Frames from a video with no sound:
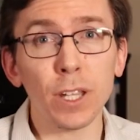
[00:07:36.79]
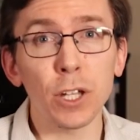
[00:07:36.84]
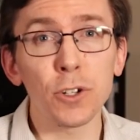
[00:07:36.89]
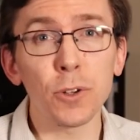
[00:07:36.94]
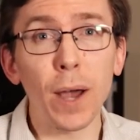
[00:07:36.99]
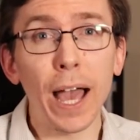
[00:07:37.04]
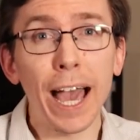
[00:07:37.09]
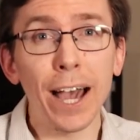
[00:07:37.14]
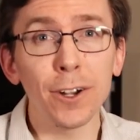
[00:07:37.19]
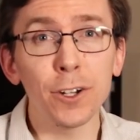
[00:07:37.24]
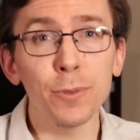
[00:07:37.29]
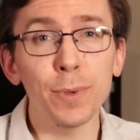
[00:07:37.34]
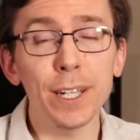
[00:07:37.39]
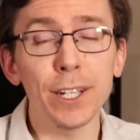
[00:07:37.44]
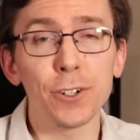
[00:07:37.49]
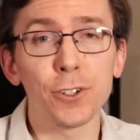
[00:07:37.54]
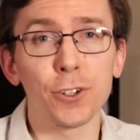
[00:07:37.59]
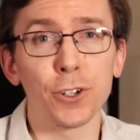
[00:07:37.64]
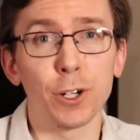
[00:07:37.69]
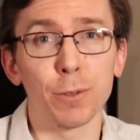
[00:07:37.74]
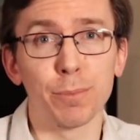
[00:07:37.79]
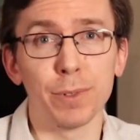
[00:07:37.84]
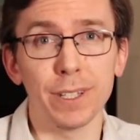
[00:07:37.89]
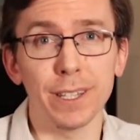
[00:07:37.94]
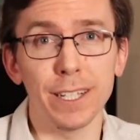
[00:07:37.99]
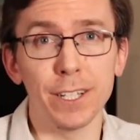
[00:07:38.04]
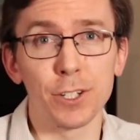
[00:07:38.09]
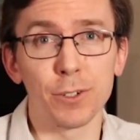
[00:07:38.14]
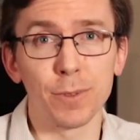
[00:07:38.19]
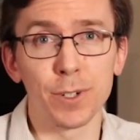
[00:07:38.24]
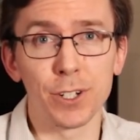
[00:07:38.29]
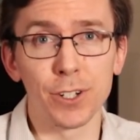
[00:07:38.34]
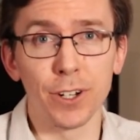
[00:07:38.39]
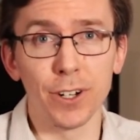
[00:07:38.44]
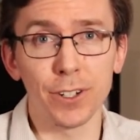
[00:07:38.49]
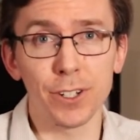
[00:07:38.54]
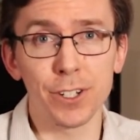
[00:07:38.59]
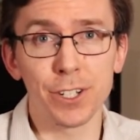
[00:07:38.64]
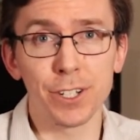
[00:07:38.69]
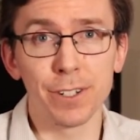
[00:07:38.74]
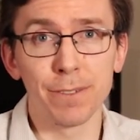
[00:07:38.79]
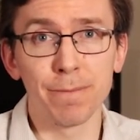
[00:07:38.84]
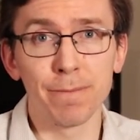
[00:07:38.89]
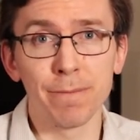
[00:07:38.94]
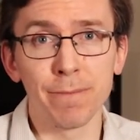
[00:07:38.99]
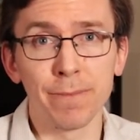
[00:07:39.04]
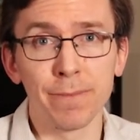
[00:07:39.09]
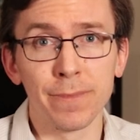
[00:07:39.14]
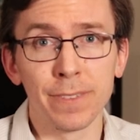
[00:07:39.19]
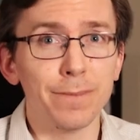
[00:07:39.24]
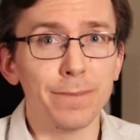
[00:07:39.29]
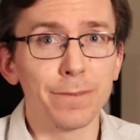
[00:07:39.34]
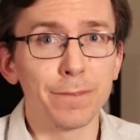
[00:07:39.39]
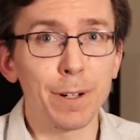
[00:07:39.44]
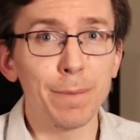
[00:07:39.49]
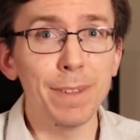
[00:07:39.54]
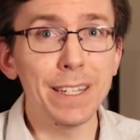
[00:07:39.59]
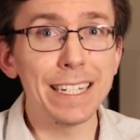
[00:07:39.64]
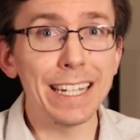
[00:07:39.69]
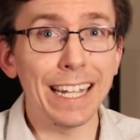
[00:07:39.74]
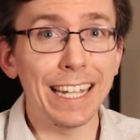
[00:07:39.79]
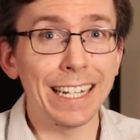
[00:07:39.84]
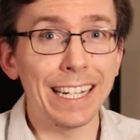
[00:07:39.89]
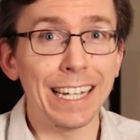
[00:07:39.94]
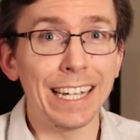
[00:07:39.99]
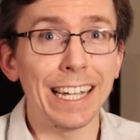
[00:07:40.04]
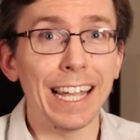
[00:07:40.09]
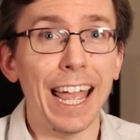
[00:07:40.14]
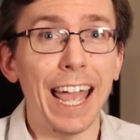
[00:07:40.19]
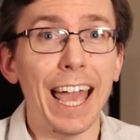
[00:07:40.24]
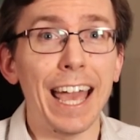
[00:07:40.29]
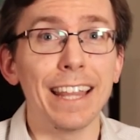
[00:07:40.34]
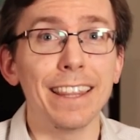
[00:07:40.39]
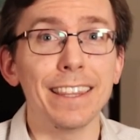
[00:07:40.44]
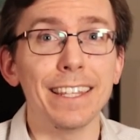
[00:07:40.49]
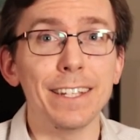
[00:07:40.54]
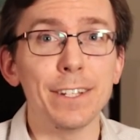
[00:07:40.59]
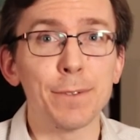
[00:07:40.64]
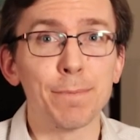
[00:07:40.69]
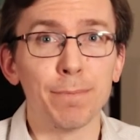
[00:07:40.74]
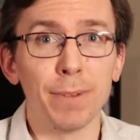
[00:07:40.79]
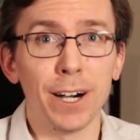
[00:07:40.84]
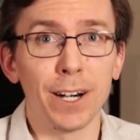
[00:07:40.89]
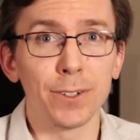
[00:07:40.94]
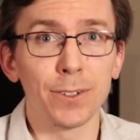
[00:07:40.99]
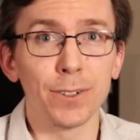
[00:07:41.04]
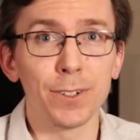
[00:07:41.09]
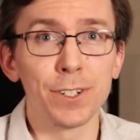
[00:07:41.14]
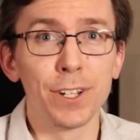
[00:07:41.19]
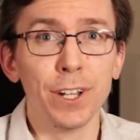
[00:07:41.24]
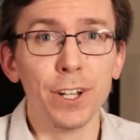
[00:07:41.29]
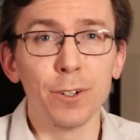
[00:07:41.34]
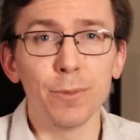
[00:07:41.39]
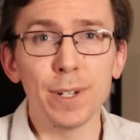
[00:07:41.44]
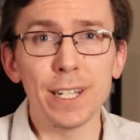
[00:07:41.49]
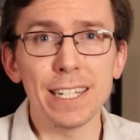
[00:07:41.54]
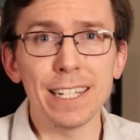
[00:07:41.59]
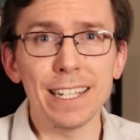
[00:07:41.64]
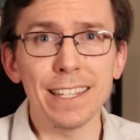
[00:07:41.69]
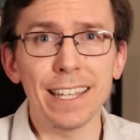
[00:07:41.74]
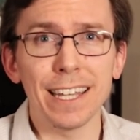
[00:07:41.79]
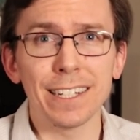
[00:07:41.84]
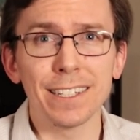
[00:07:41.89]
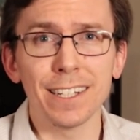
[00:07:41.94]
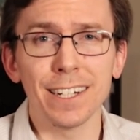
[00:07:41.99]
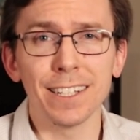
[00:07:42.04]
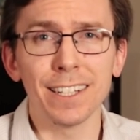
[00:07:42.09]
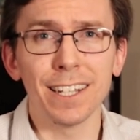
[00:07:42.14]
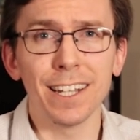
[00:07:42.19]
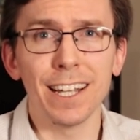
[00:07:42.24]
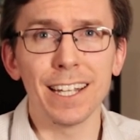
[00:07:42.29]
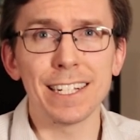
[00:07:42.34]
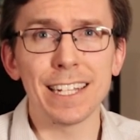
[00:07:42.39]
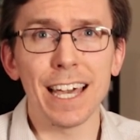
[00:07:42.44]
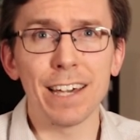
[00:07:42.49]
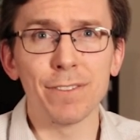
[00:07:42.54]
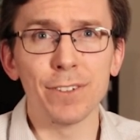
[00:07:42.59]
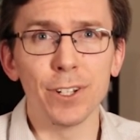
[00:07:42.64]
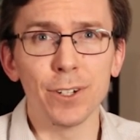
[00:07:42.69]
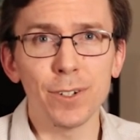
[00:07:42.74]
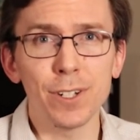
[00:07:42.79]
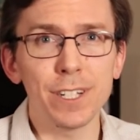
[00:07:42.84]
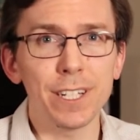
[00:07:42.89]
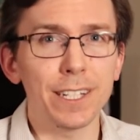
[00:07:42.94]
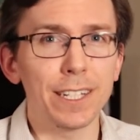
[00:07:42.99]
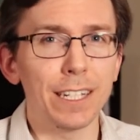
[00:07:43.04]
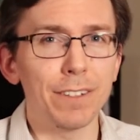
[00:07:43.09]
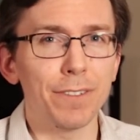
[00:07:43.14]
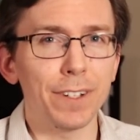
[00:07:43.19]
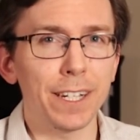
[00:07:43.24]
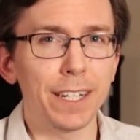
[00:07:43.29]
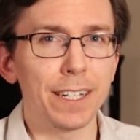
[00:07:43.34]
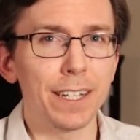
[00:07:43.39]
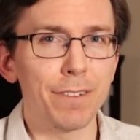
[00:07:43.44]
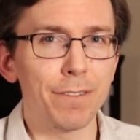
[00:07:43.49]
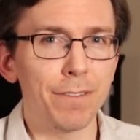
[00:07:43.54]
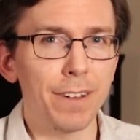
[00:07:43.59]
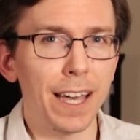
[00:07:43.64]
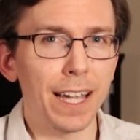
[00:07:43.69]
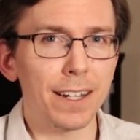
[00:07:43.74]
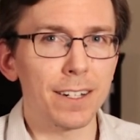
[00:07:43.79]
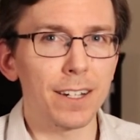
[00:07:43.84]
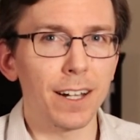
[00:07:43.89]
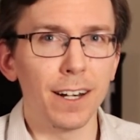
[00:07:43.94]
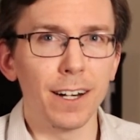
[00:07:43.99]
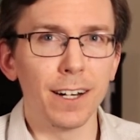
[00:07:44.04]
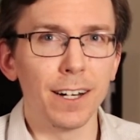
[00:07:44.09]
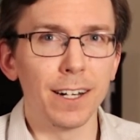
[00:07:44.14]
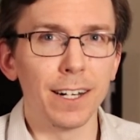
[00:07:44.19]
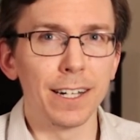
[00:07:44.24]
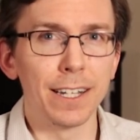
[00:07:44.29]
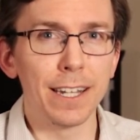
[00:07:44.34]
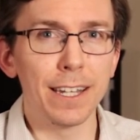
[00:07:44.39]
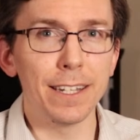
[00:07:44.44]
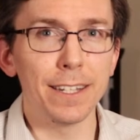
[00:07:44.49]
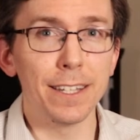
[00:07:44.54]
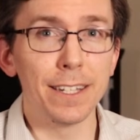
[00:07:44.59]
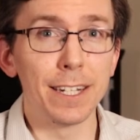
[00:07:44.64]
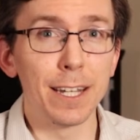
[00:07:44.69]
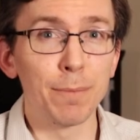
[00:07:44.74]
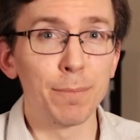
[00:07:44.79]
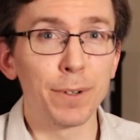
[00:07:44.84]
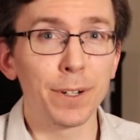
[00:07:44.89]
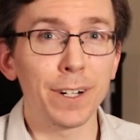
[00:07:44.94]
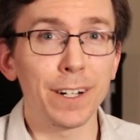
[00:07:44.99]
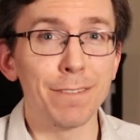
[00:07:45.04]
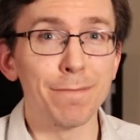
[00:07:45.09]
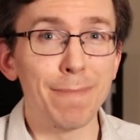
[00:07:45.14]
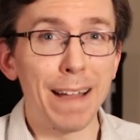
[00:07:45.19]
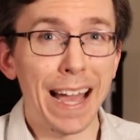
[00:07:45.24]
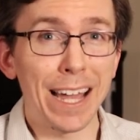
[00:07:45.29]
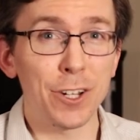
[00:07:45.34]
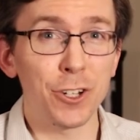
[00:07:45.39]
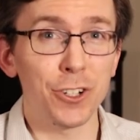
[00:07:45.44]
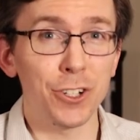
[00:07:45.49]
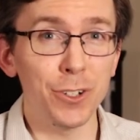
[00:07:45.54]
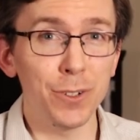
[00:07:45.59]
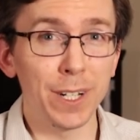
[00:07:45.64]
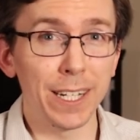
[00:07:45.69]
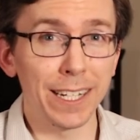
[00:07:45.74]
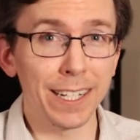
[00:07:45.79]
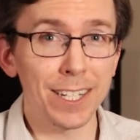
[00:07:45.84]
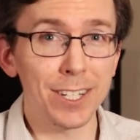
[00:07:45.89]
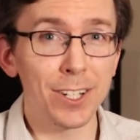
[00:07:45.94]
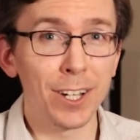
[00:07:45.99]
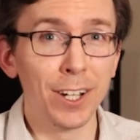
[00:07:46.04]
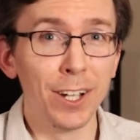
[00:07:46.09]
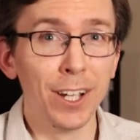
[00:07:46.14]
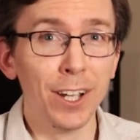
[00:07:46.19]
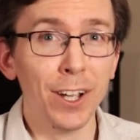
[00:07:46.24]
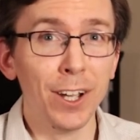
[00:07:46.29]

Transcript: So how do we interpret these results? From the data and these models, we see that gun laws have no significant effect on the number of mass shootings